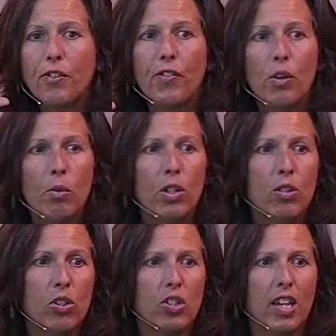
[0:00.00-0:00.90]

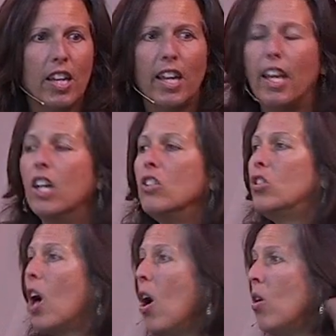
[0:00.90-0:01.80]
Ferrucci,
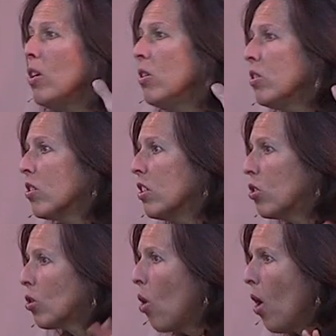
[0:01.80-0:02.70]
don't use the
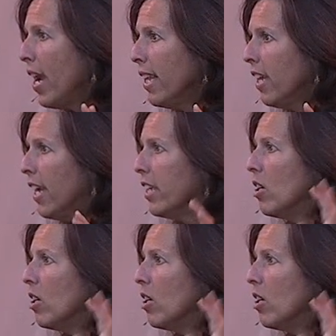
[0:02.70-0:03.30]
toilet.